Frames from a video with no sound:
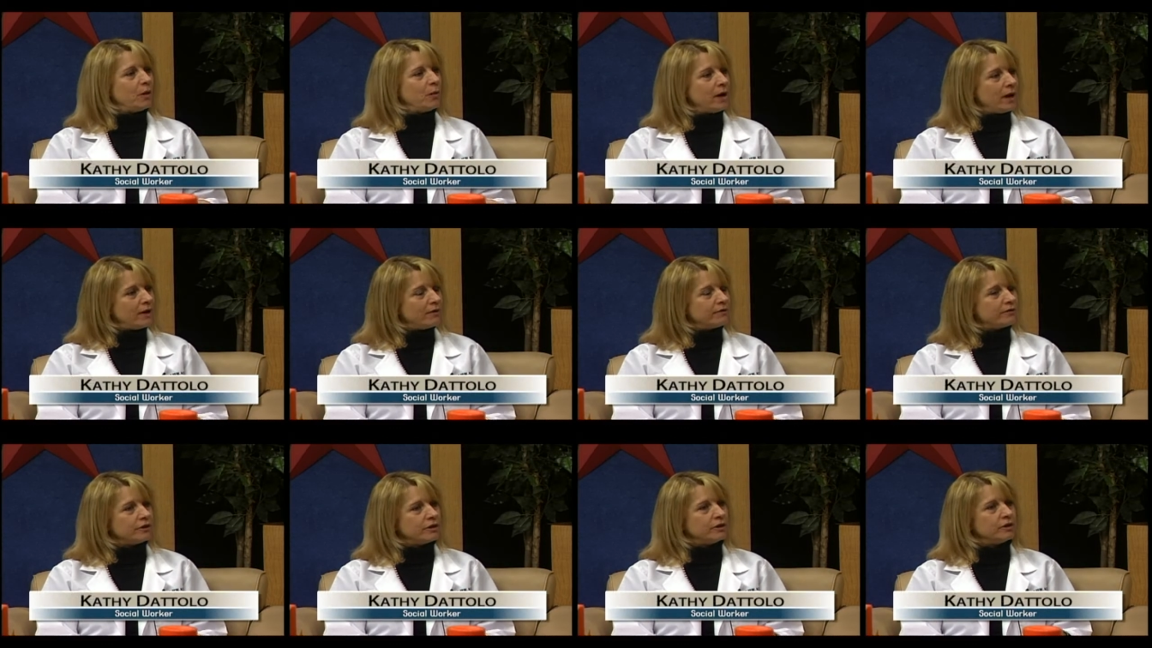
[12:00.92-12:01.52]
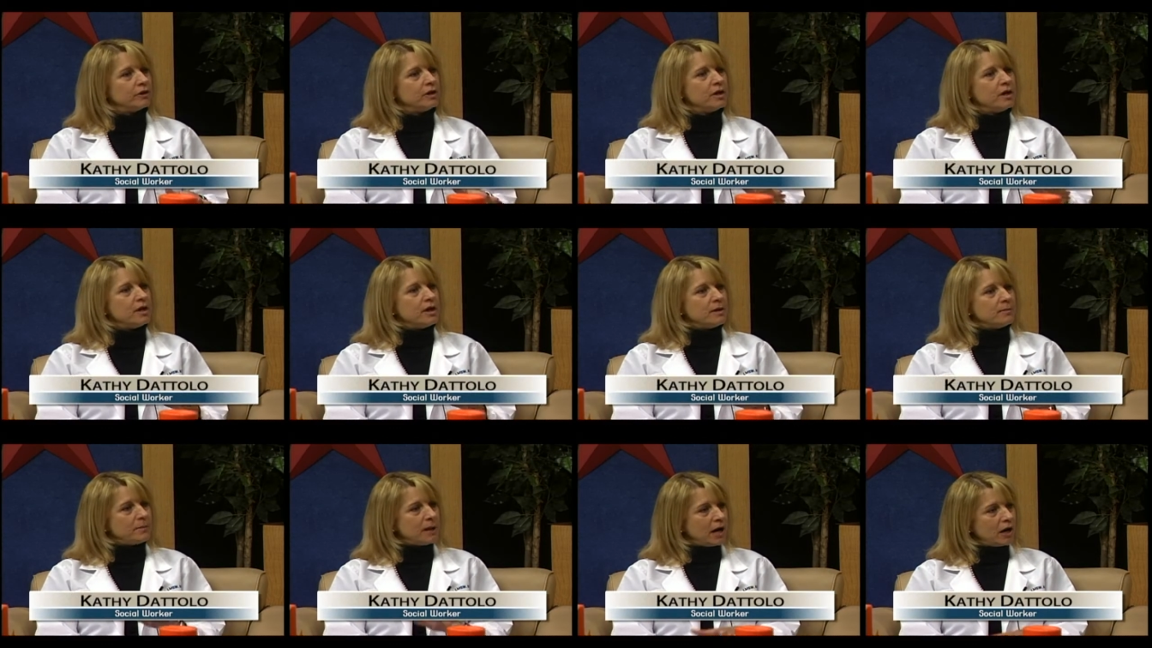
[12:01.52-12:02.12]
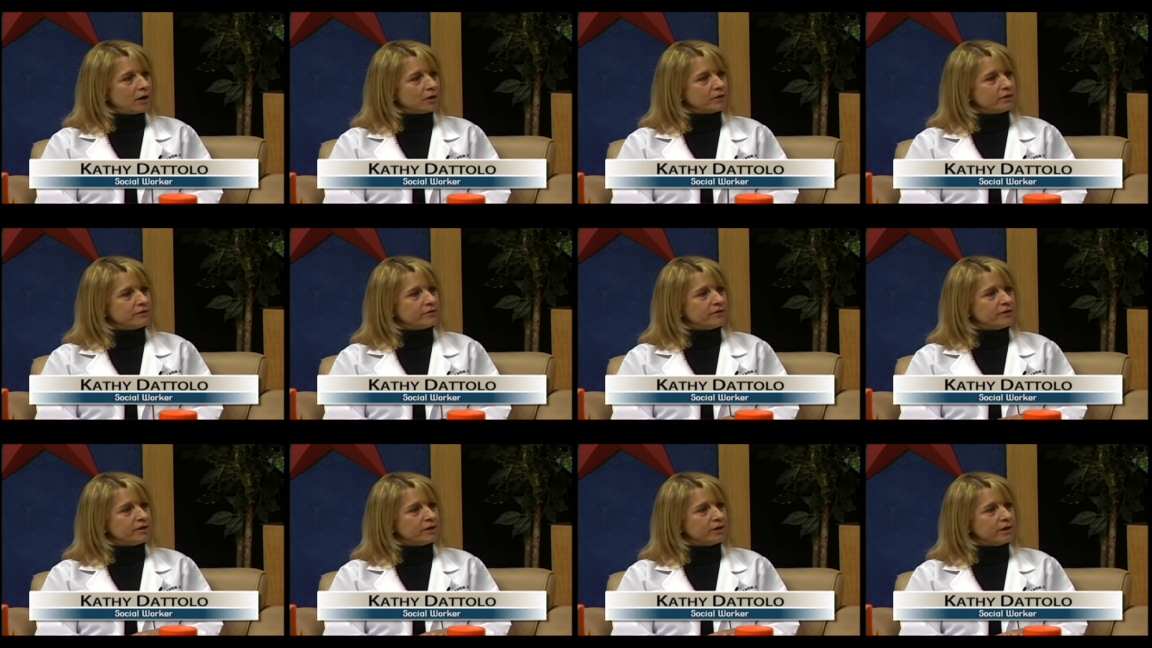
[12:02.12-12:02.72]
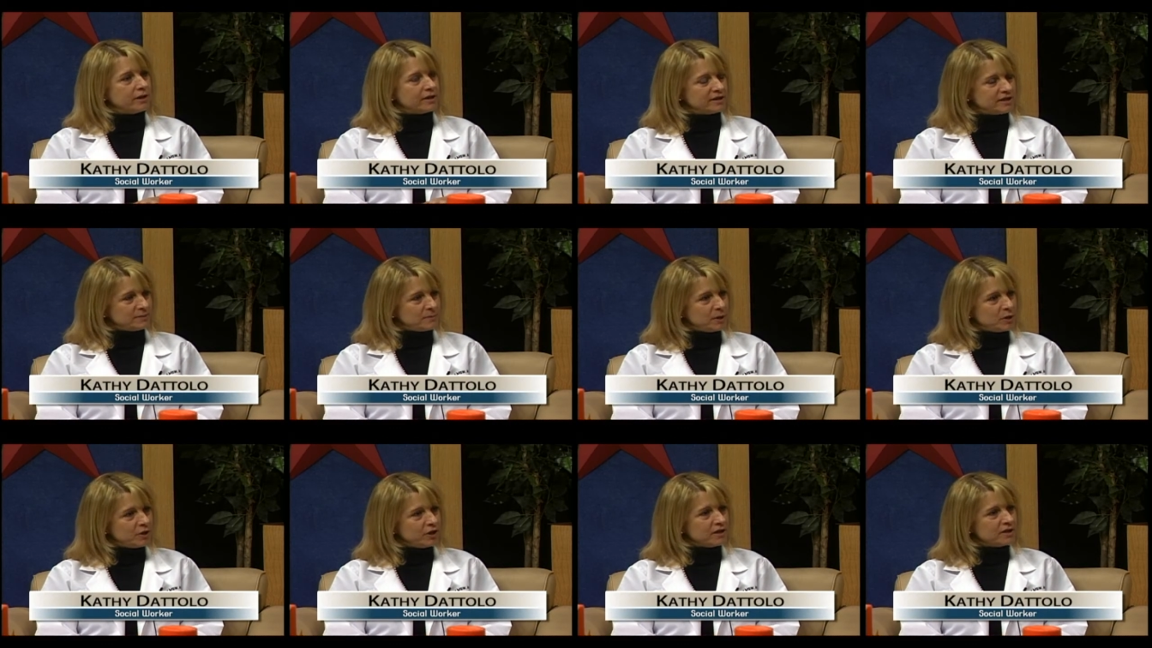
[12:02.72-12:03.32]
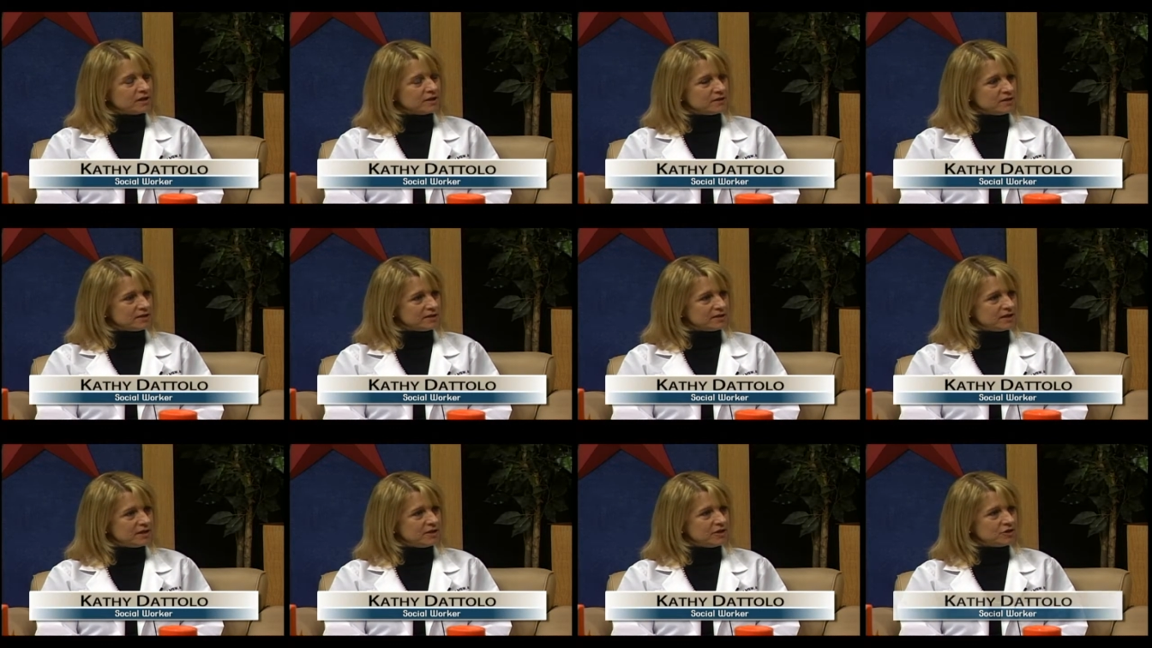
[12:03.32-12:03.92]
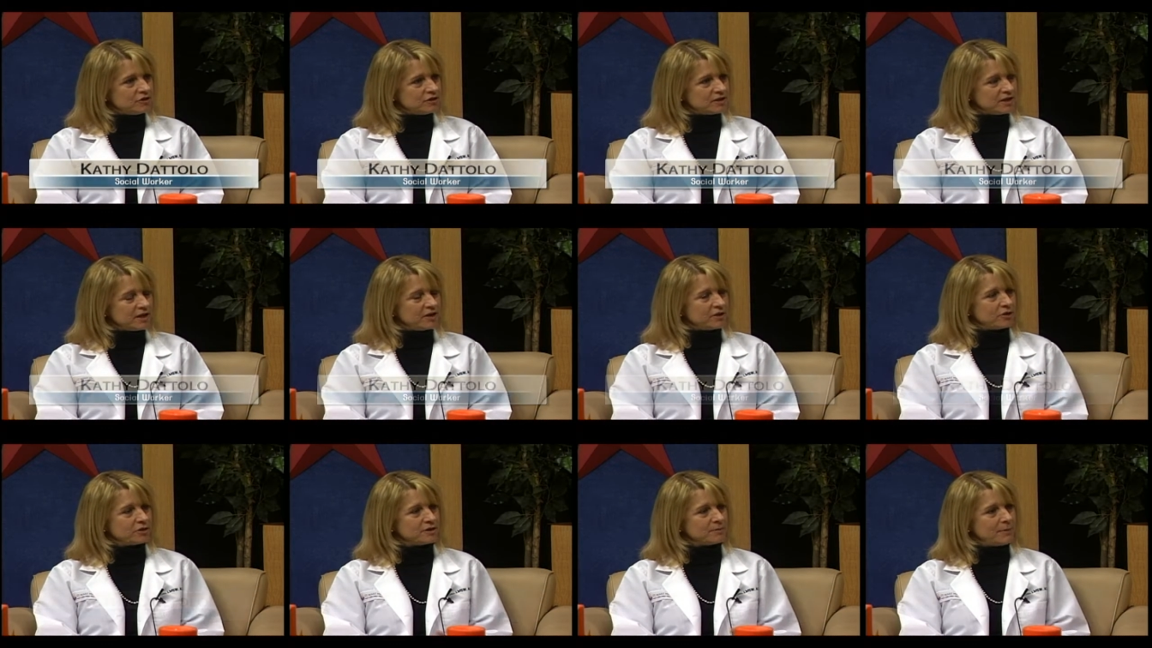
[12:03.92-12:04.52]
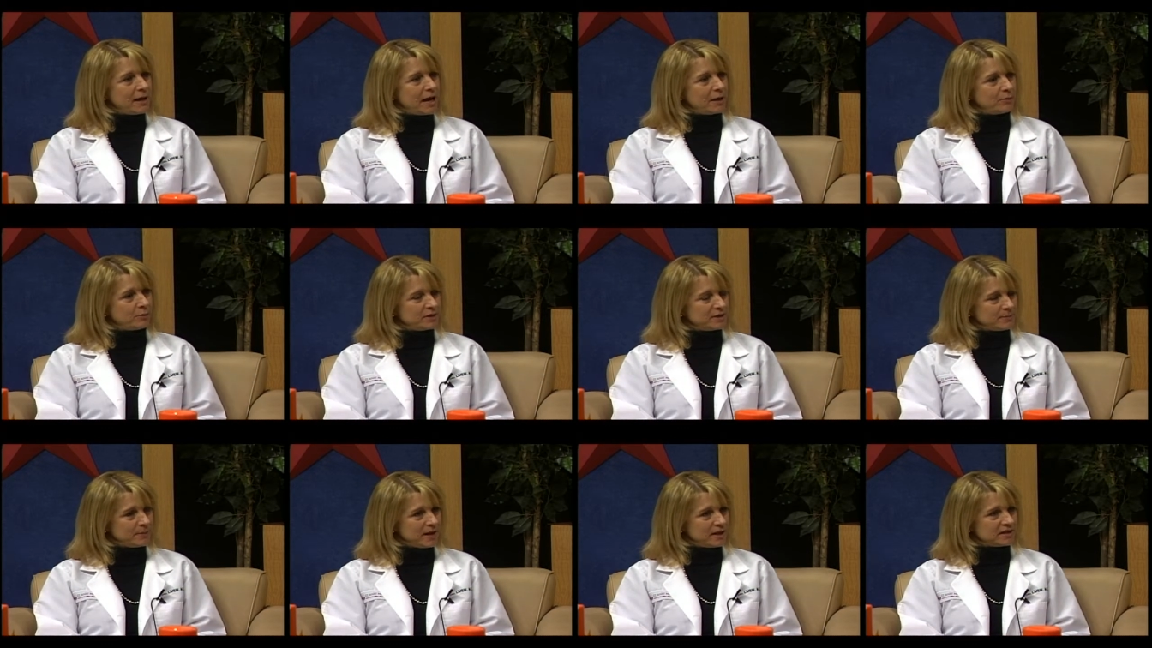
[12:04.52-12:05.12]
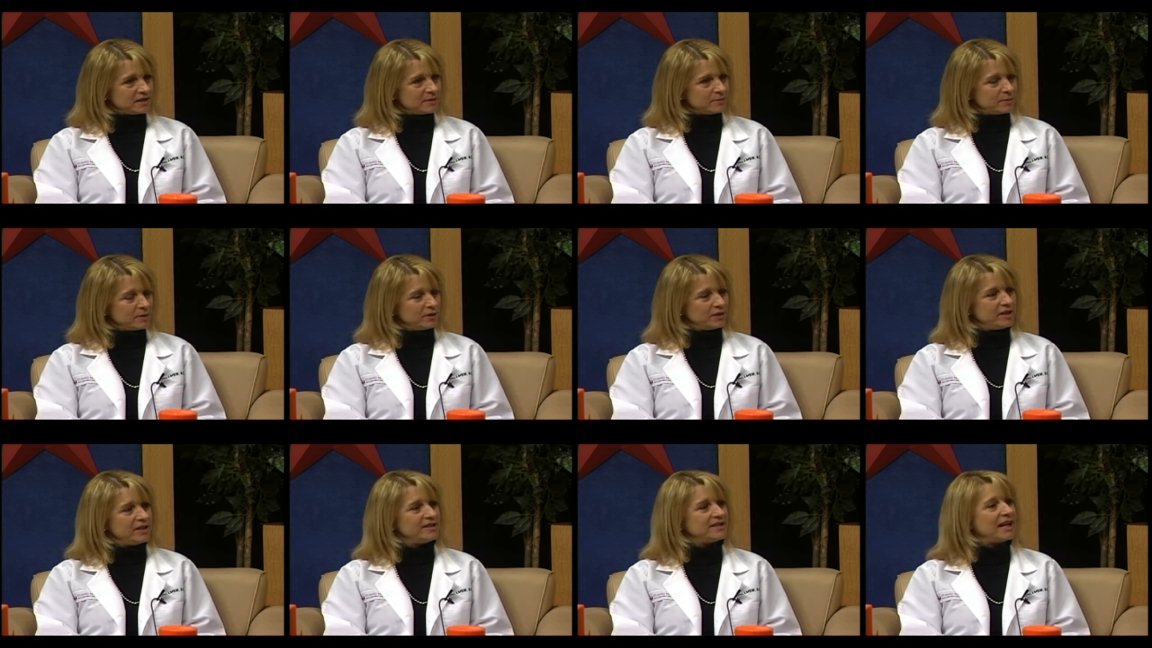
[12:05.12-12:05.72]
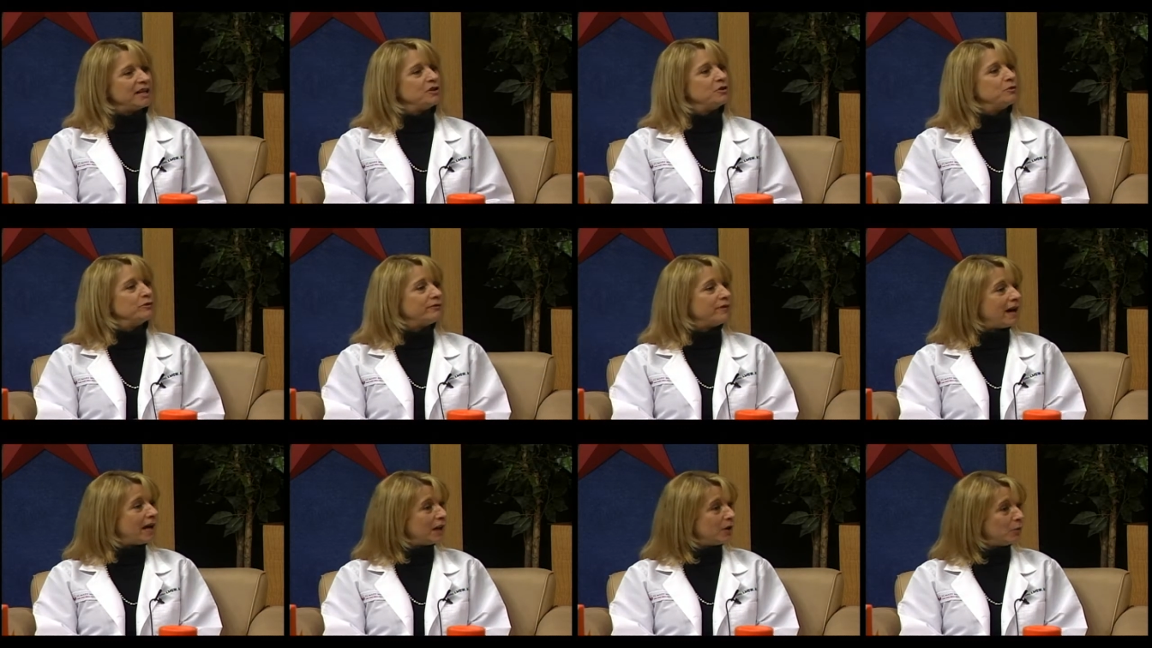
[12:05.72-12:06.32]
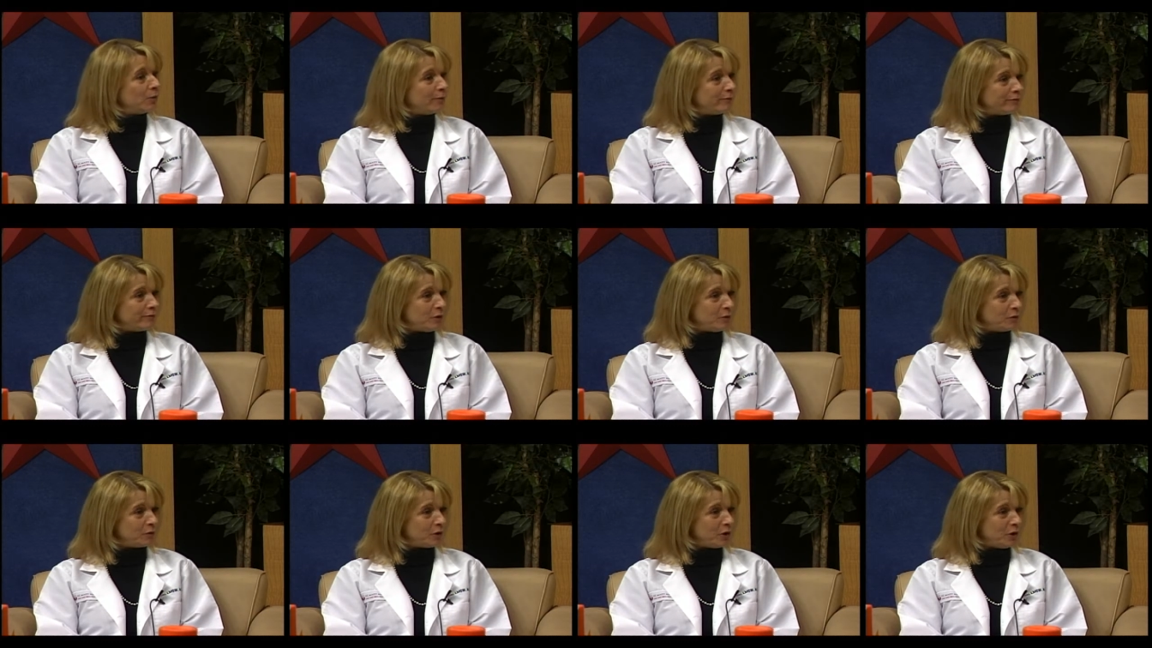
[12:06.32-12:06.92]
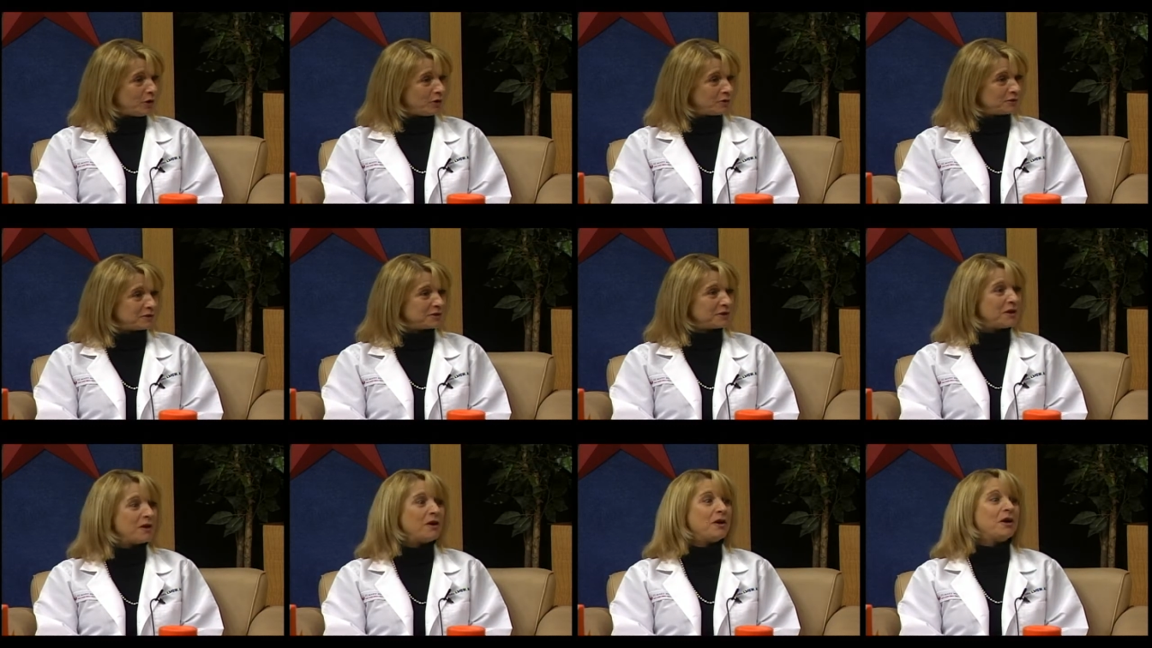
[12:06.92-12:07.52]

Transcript: However, part of the experience in the senior centers, my responsibility is I do follow-up phone calls.